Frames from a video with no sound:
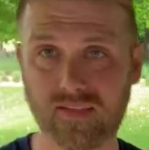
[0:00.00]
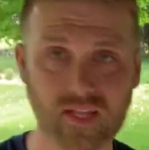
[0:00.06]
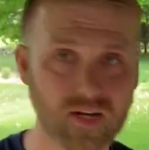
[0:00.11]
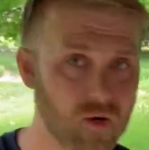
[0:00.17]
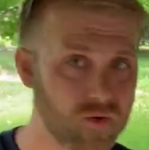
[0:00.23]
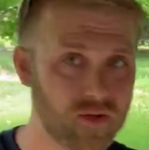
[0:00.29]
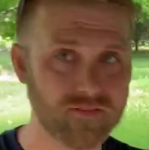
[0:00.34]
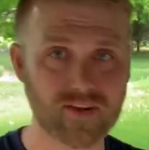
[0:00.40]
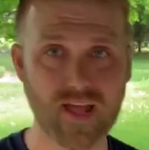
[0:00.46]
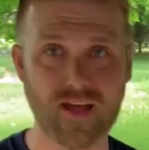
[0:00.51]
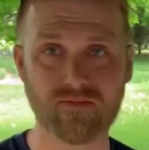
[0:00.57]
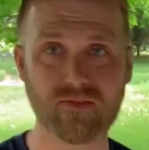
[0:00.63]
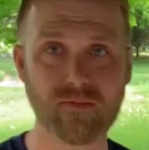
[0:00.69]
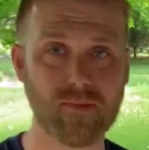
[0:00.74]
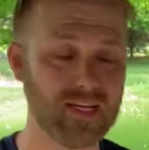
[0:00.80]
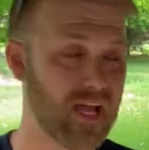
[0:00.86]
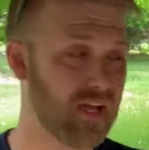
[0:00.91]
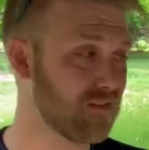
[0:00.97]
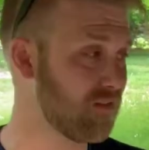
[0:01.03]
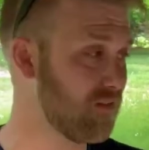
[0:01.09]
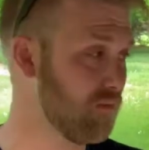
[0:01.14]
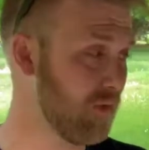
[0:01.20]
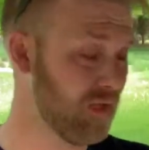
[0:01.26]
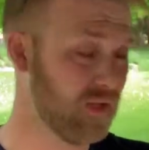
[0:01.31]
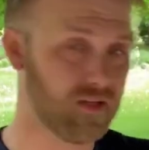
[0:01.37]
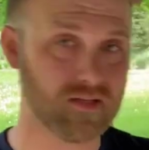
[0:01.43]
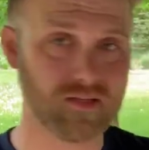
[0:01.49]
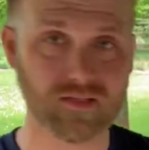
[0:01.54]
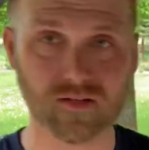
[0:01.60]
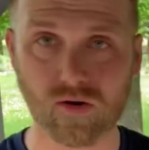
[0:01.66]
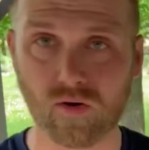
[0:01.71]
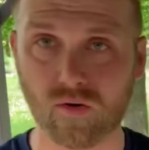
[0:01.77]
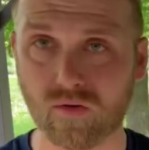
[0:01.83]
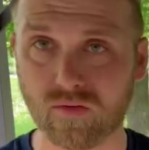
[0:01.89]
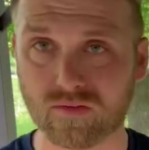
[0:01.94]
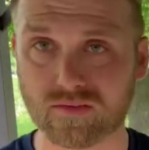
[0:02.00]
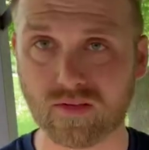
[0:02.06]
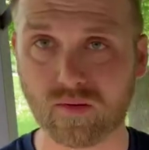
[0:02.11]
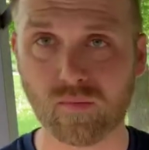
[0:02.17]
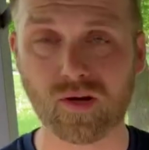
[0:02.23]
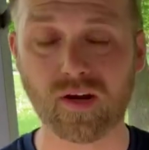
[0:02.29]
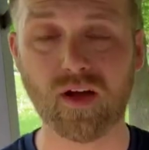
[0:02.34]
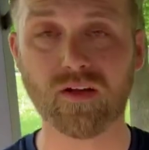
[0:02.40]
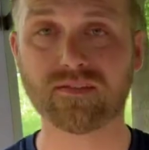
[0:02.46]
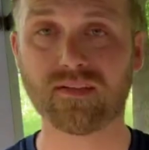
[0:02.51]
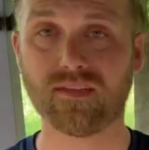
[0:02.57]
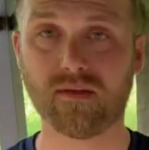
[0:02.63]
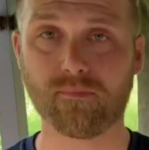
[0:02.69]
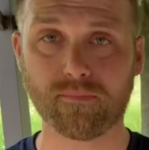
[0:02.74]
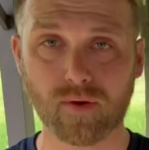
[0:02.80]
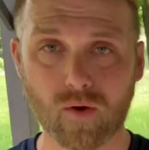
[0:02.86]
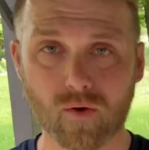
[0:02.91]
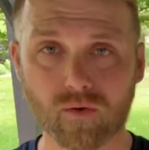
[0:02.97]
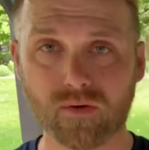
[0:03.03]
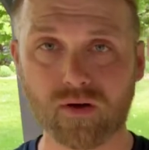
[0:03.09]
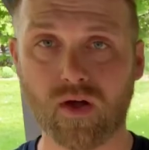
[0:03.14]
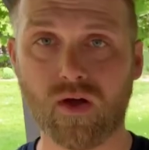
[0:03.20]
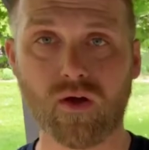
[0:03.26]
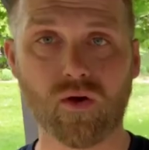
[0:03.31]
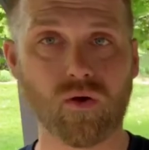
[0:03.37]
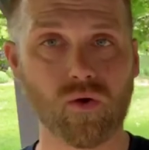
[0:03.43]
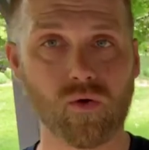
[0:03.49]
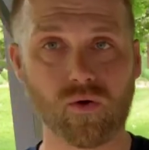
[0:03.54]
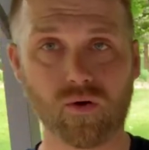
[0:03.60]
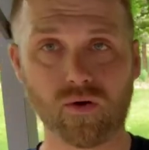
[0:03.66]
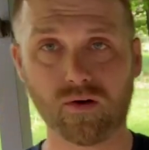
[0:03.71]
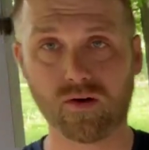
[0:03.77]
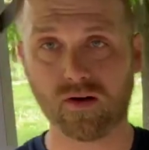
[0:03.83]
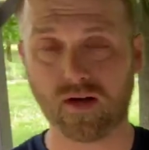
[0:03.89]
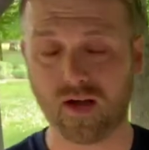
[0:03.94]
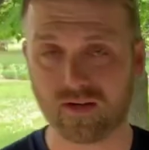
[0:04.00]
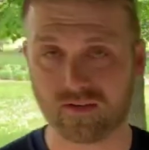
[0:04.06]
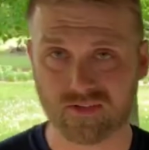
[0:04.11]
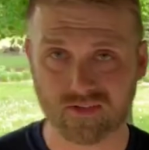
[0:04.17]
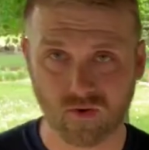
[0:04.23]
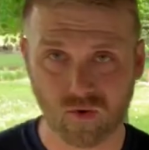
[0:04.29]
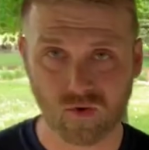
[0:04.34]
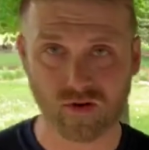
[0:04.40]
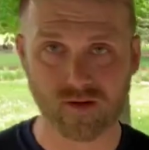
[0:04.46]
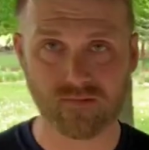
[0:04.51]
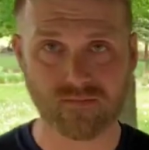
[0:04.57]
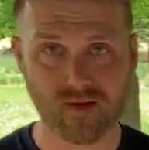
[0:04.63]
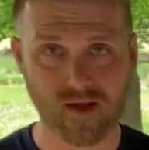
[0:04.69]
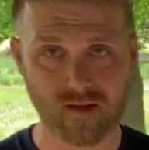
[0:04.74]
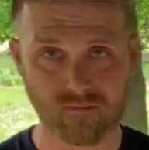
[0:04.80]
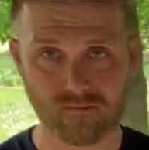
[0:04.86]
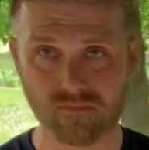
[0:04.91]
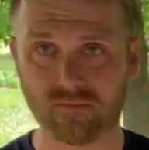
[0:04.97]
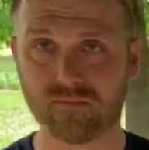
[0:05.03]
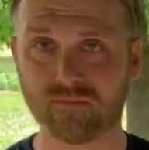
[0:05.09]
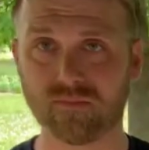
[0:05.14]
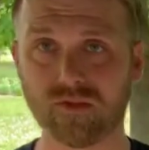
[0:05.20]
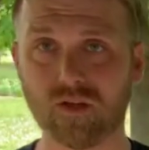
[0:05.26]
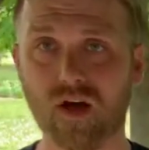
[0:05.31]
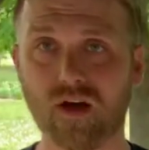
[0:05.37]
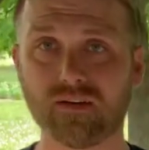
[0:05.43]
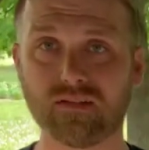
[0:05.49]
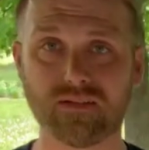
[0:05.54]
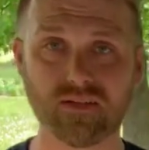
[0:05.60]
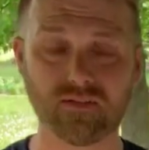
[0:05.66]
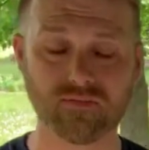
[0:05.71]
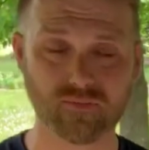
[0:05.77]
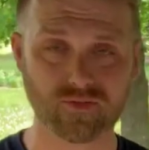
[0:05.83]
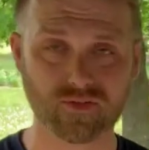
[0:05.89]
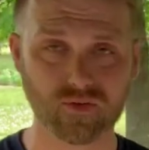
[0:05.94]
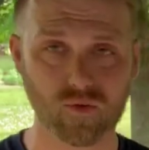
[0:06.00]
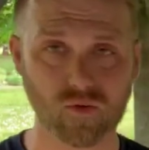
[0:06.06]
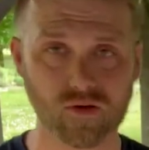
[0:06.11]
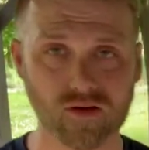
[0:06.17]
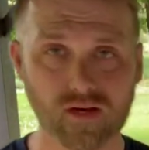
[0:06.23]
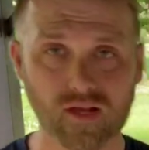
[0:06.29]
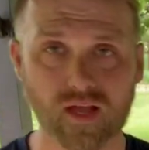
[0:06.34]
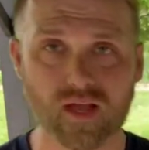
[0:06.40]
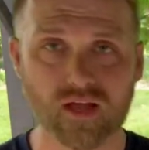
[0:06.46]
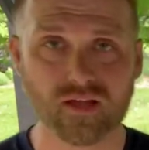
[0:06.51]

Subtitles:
They don't even have to be next to me, you know, somewhere else on the boat or on shore if I'm launching from shore.